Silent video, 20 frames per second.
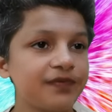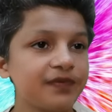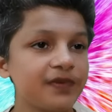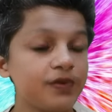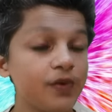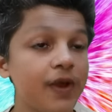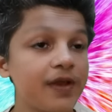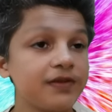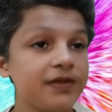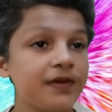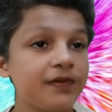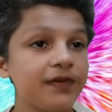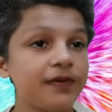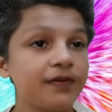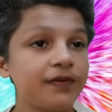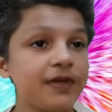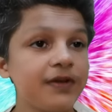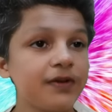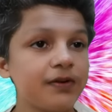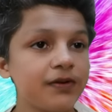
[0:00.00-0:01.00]
So as
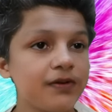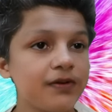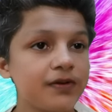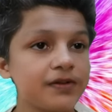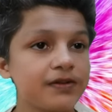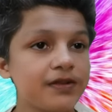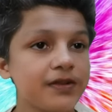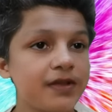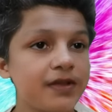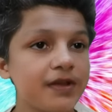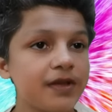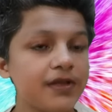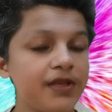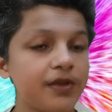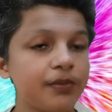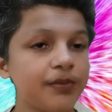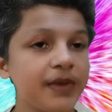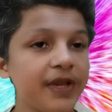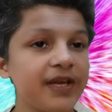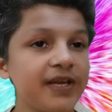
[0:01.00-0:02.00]
everyone knows,
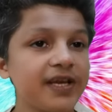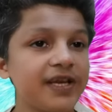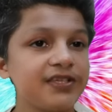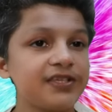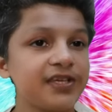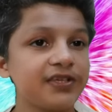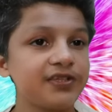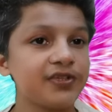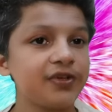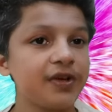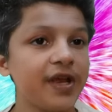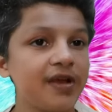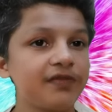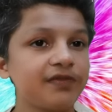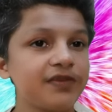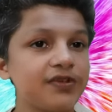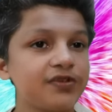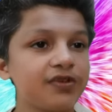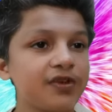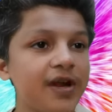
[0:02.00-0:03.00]
the main attraction of
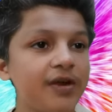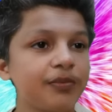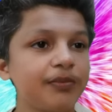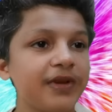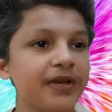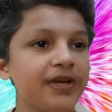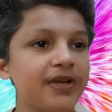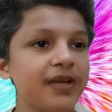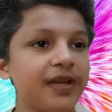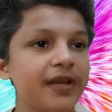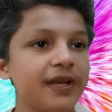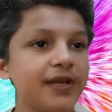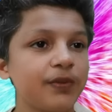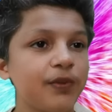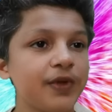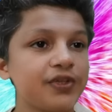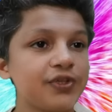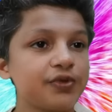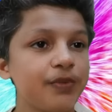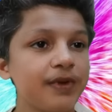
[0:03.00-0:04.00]
The Scorpion King,
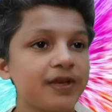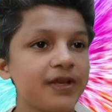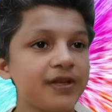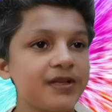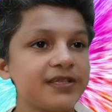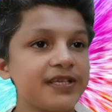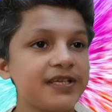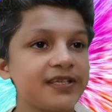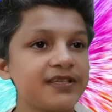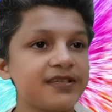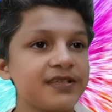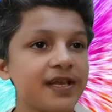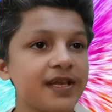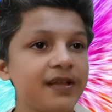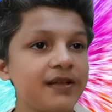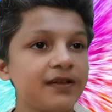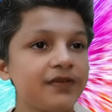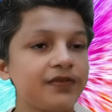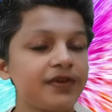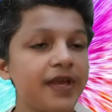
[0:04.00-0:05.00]
which builds
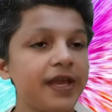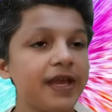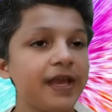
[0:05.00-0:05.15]
itself